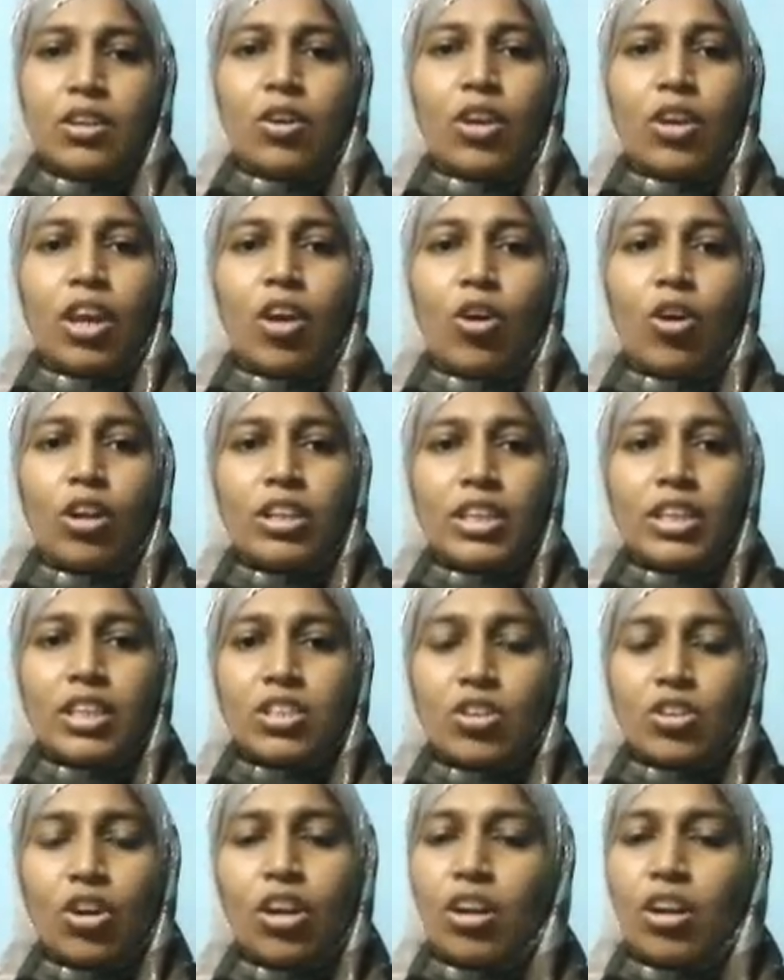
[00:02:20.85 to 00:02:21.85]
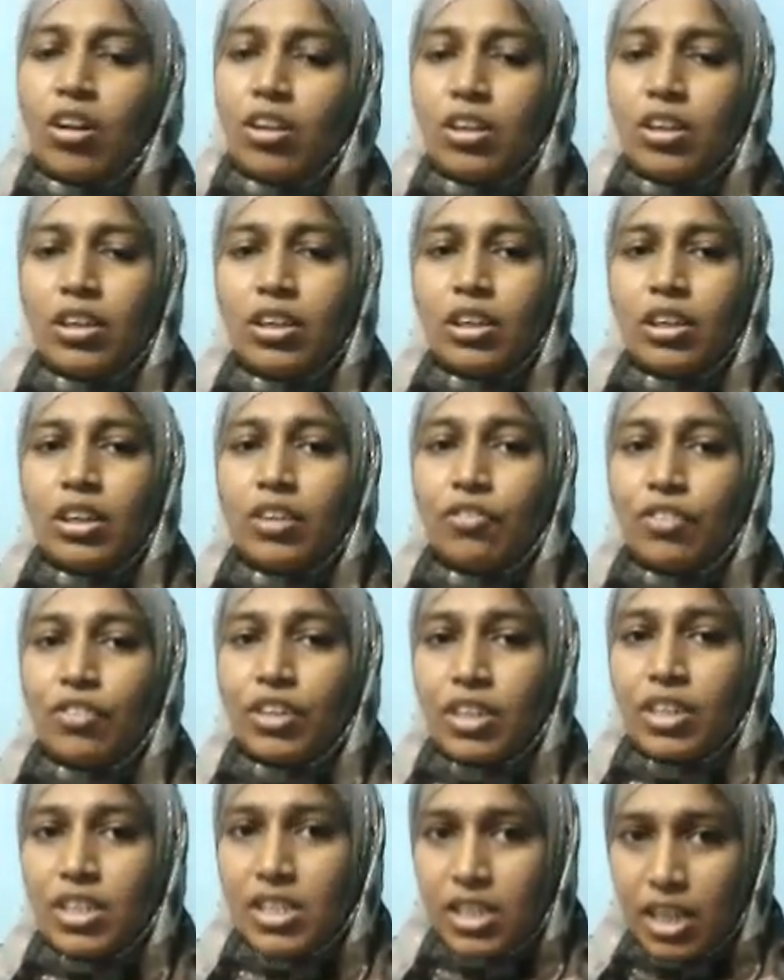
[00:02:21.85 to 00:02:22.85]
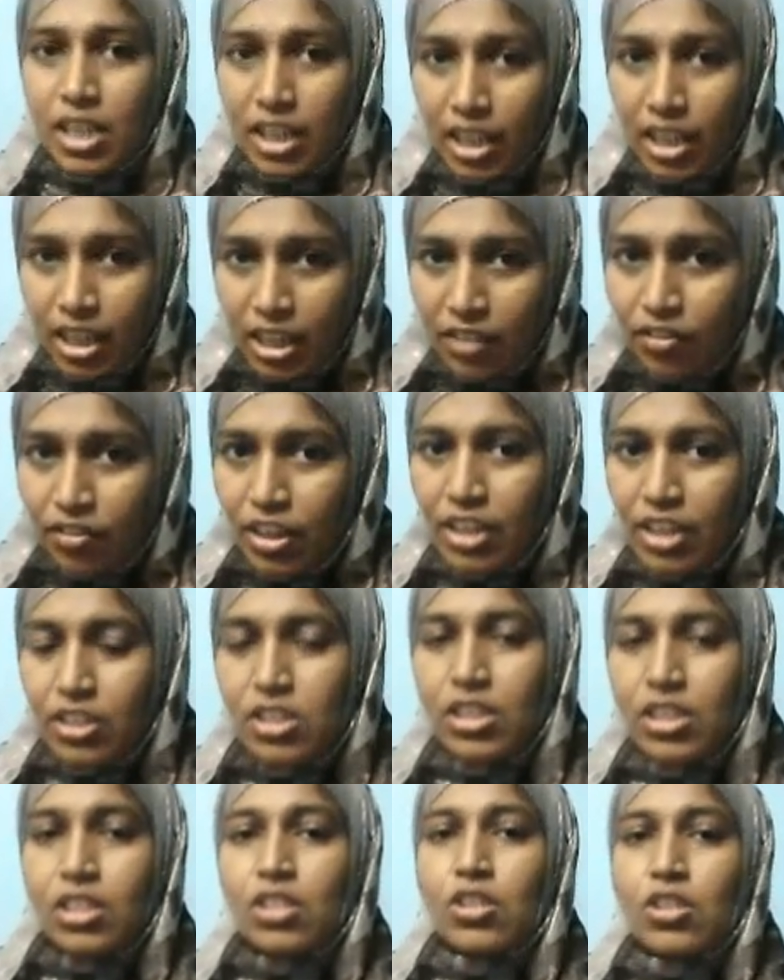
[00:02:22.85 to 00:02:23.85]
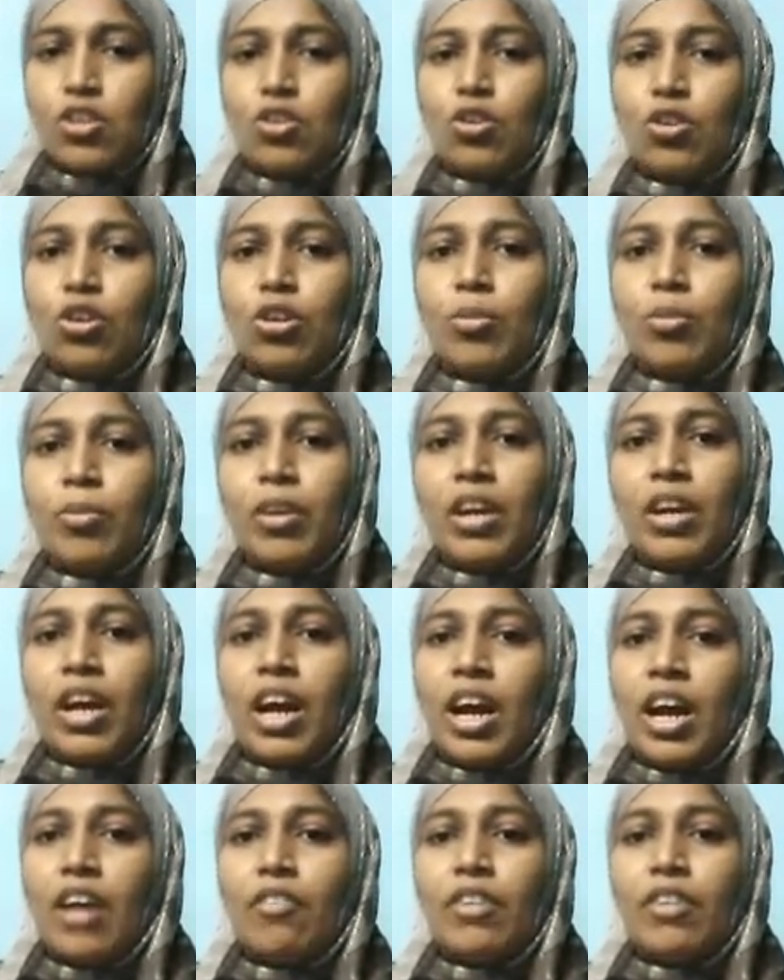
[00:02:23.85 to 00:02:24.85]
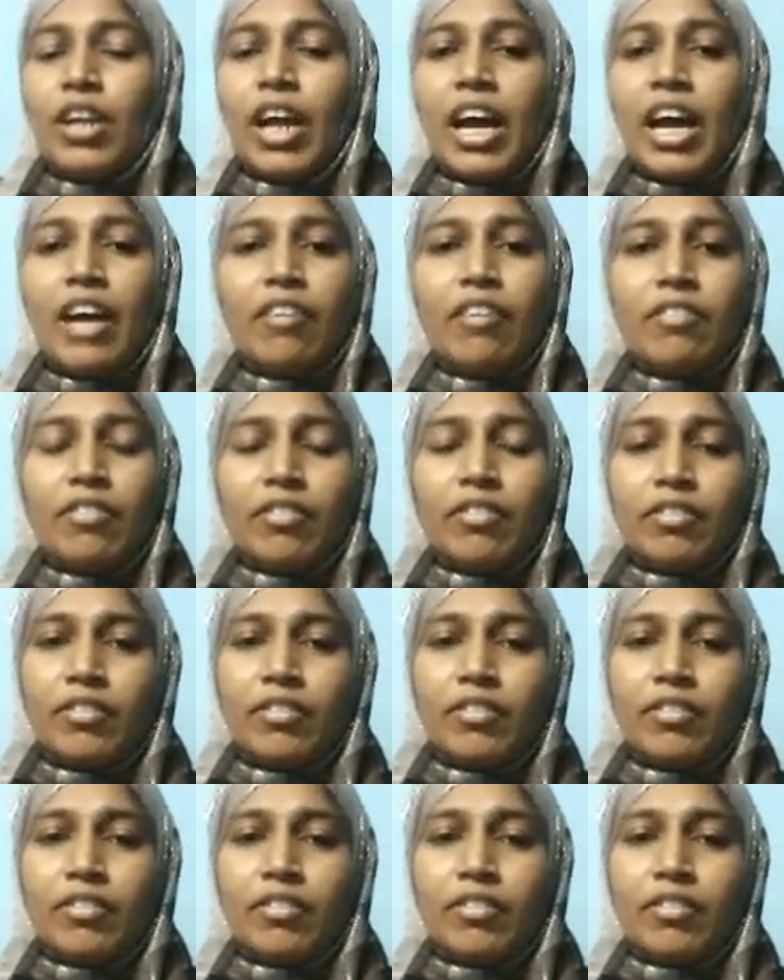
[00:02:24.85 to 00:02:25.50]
Okay, all these are, if it is an even 6 cube, I will have